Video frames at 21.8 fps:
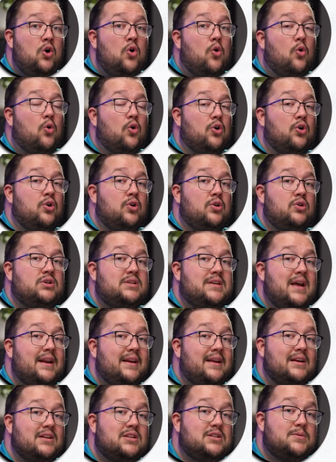or
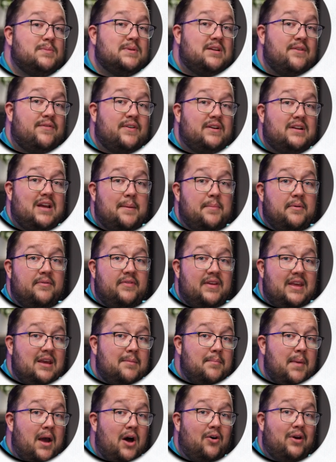sending a specific type of
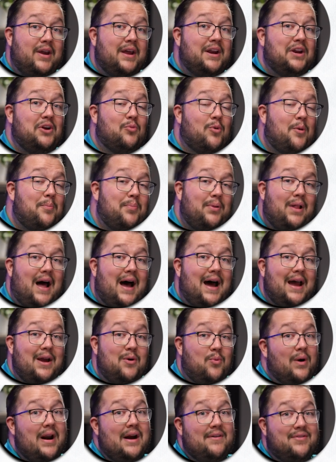email and getting a reply,
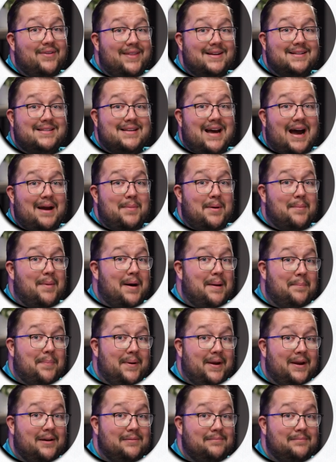whatever the assignment might be.